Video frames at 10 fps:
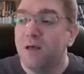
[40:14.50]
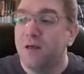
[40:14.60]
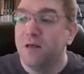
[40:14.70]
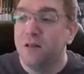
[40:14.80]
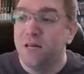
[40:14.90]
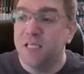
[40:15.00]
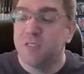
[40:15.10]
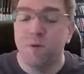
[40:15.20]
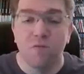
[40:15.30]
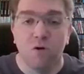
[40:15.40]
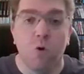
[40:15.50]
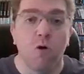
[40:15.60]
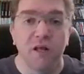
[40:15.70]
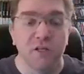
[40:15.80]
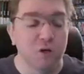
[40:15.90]
needs to be
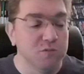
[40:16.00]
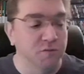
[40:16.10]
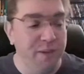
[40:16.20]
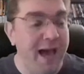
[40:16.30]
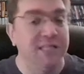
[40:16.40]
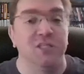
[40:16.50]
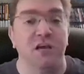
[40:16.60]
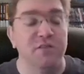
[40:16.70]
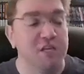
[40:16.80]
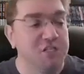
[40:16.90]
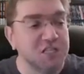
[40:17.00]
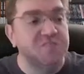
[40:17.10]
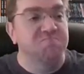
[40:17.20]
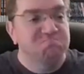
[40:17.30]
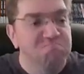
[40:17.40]
recorded in terms of passage. Everything just
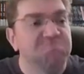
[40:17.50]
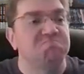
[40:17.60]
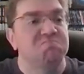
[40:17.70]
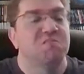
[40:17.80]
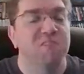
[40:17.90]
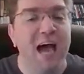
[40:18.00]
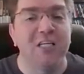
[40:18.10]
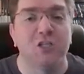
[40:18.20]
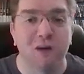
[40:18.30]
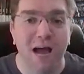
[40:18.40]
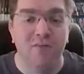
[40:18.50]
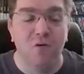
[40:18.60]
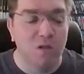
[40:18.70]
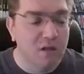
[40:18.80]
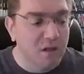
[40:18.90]
fast travel.
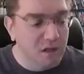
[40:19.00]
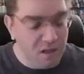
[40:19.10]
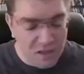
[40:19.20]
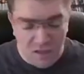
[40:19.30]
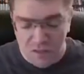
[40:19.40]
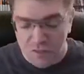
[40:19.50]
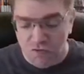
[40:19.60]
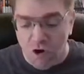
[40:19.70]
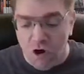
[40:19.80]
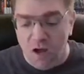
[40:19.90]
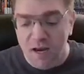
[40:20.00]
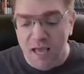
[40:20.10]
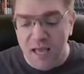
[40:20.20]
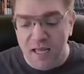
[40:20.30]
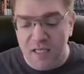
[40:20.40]
Thrawn
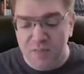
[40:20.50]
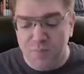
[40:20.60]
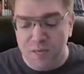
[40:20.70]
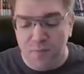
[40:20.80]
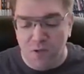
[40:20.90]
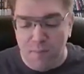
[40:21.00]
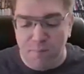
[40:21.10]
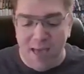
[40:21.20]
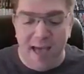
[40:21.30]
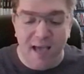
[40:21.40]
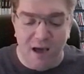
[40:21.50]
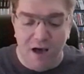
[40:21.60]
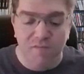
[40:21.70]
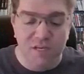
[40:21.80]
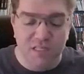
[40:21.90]
and his people get back,
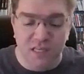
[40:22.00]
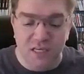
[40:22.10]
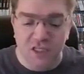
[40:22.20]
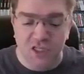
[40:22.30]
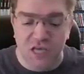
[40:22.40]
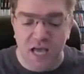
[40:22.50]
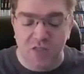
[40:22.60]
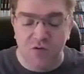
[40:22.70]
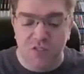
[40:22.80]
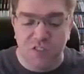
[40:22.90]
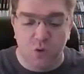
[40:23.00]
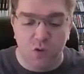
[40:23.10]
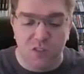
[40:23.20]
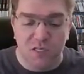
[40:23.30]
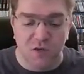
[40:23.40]
obviously. Ezra
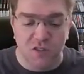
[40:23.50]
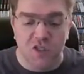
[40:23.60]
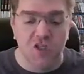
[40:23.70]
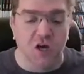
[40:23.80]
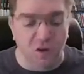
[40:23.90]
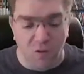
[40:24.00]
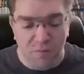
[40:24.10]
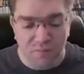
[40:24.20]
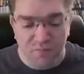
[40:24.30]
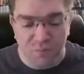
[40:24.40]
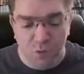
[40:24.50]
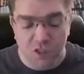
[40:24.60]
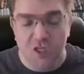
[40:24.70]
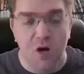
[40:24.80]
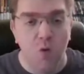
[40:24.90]
steals a shuttle, because
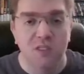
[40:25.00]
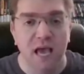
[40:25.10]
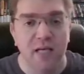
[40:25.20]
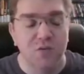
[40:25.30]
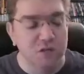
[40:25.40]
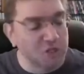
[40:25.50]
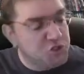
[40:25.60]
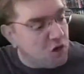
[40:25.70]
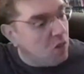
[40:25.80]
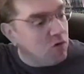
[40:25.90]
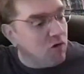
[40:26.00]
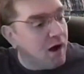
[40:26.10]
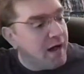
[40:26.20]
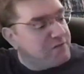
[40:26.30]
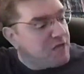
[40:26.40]
it's Ezra. As a shuttle
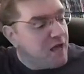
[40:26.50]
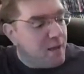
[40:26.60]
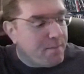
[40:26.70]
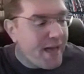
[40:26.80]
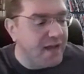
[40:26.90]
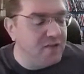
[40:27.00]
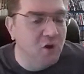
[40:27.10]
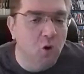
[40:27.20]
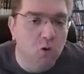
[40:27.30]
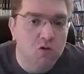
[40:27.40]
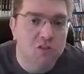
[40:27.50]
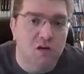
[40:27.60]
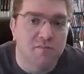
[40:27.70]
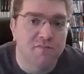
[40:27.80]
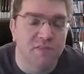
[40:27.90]
arrives back at the
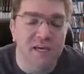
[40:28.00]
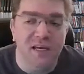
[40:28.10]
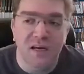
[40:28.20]
Coruscant fleet,